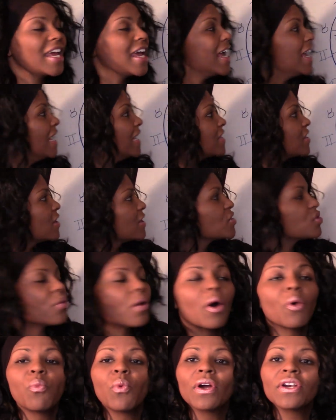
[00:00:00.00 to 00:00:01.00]
It's also
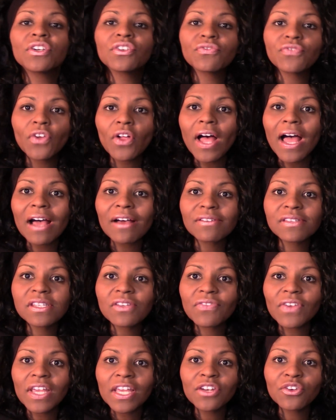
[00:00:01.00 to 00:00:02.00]
a wonderful house
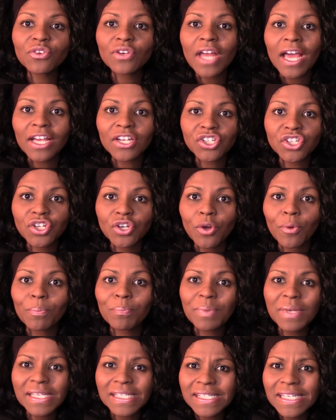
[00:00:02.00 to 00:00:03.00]
of international
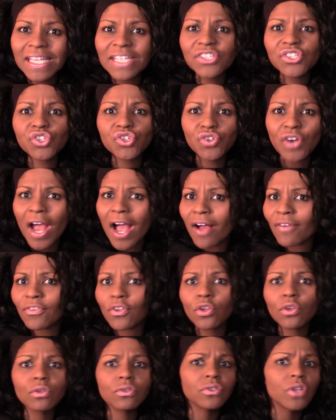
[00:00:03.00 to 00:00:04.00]
business,
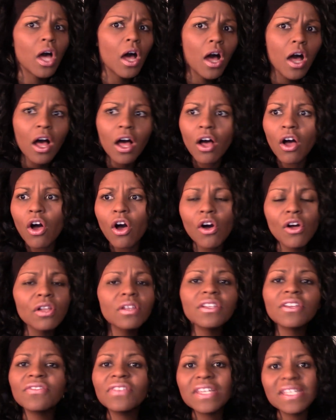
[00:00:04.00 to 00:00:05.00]
travel, law,
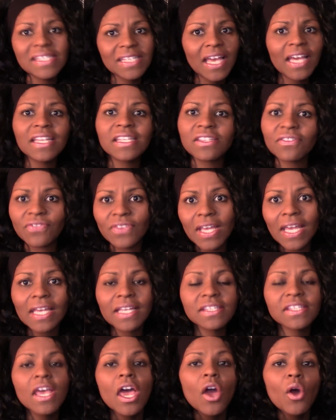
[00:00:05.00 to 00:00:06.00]
all of these kinds of
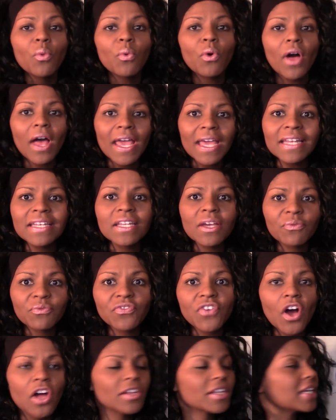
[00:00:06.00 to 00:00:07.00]
things will end up
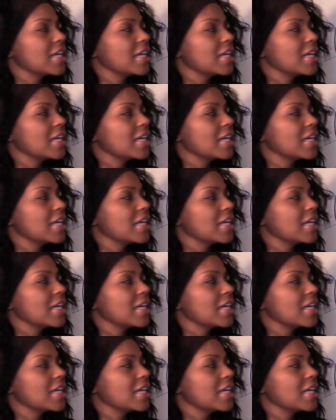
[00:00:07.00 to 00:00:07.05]
falling